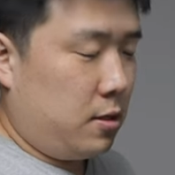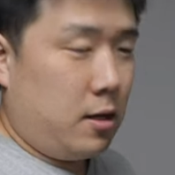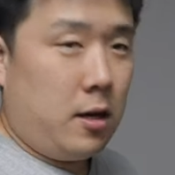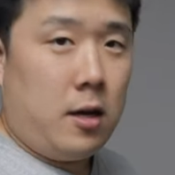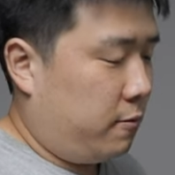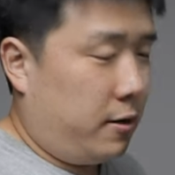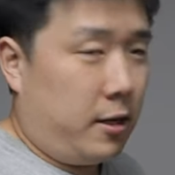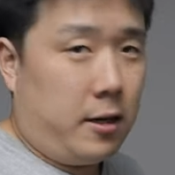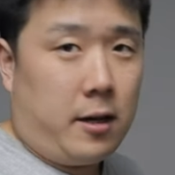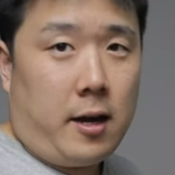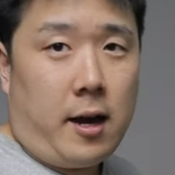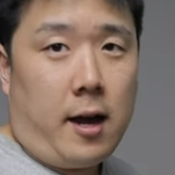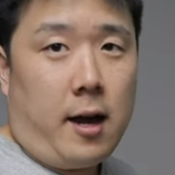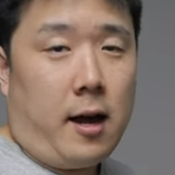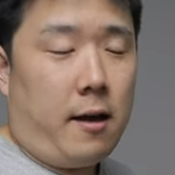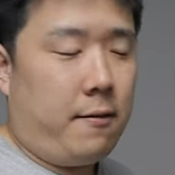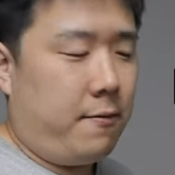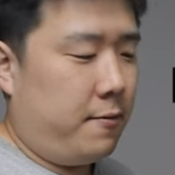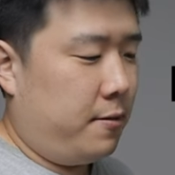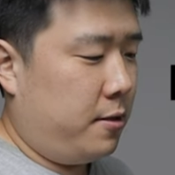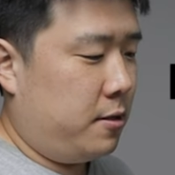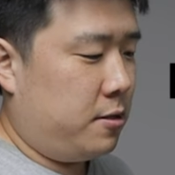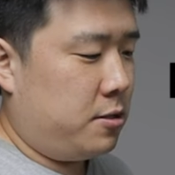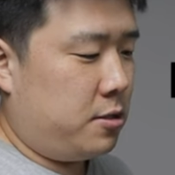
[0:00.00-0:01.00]
three and a
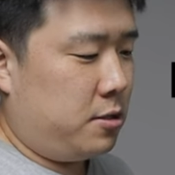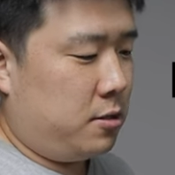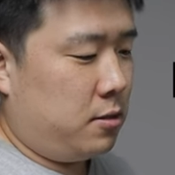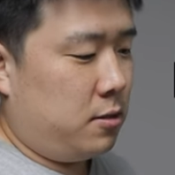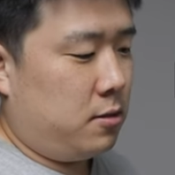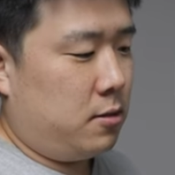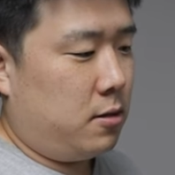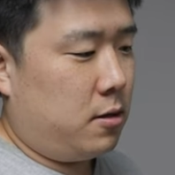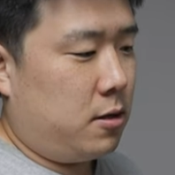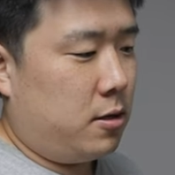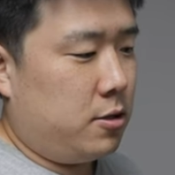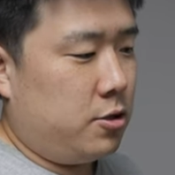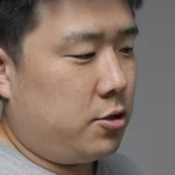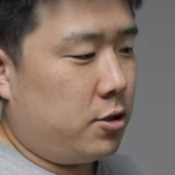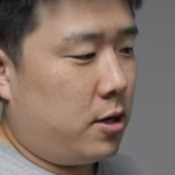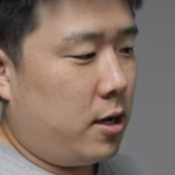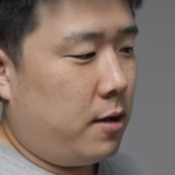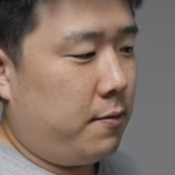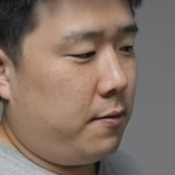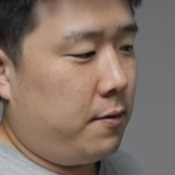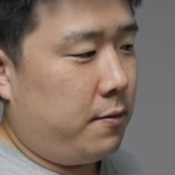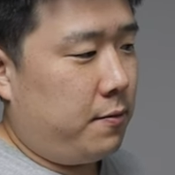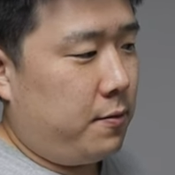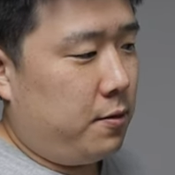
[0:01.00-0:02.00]
half inch hard
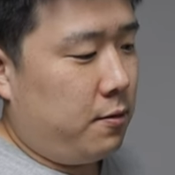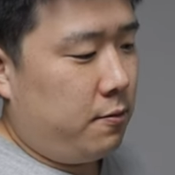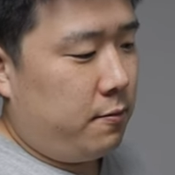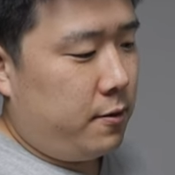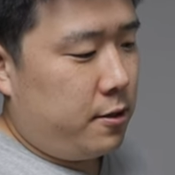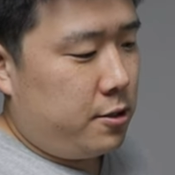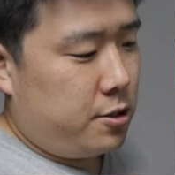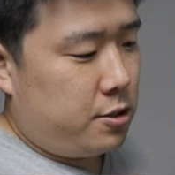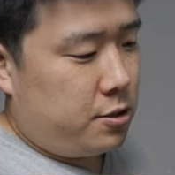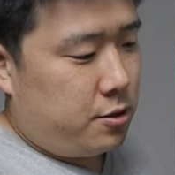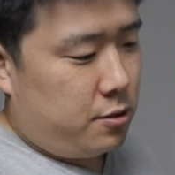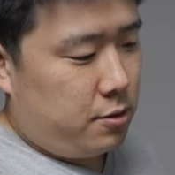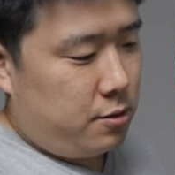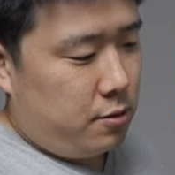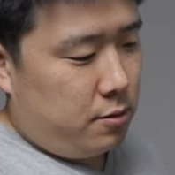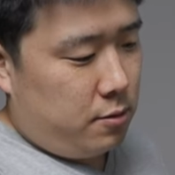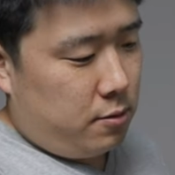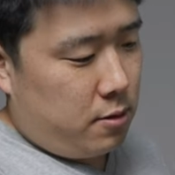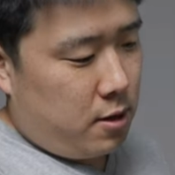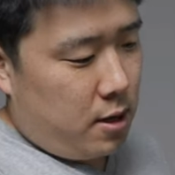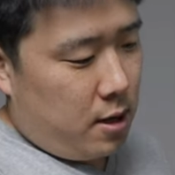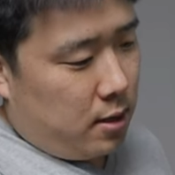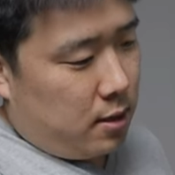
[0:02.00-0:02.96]
drive if you wish to,